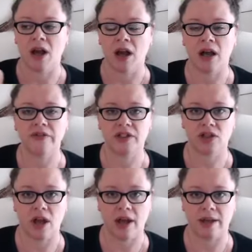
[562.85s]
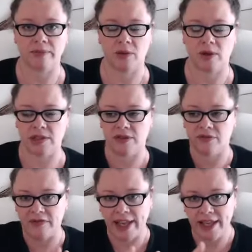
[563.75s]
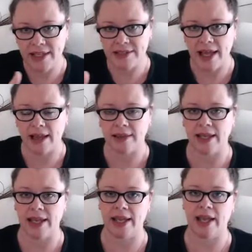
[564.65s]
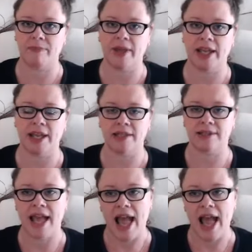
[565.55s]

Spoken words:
Over time, you want to phase out the EAPs